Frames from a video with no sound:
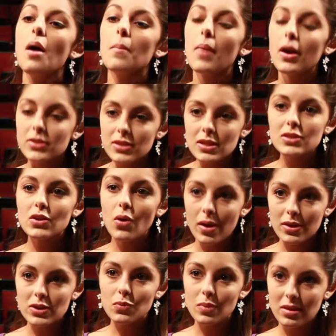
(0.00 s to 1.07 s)
Marcy is
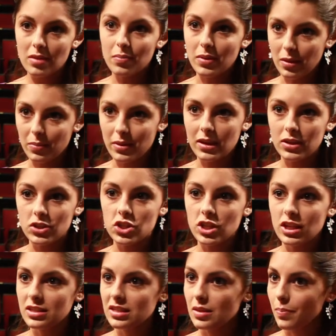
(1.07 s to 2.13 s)
going to win the bee because
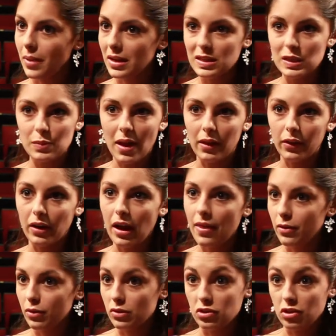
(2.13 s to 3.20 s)
she is the best speller and
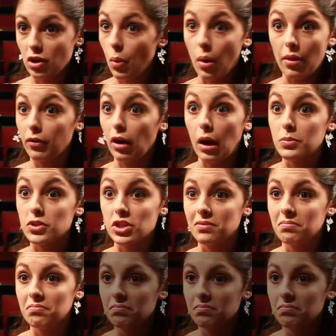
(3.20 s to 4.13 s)
there is no other option.